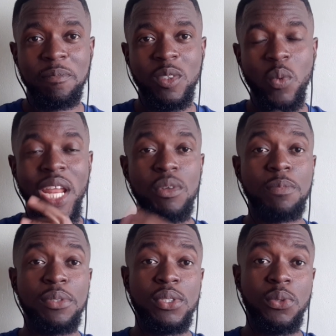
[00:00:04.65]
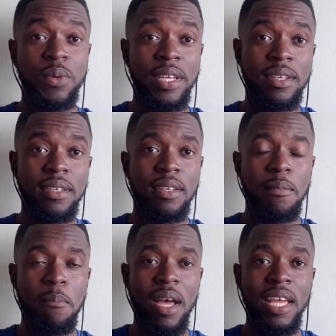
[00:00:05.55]
when I was pursuing
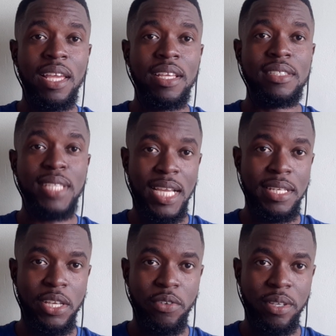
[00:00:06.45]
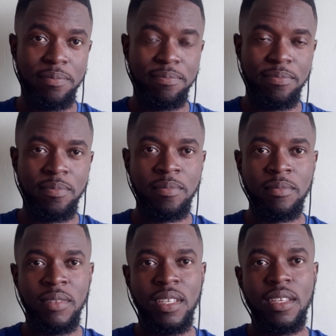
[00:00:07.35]
my second degree.
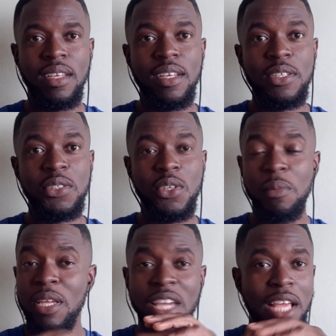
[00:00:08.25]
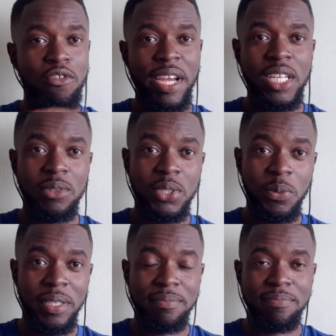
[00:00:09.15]
So I'm going to get right down
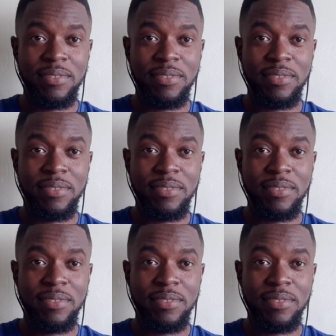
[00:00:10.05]
to it.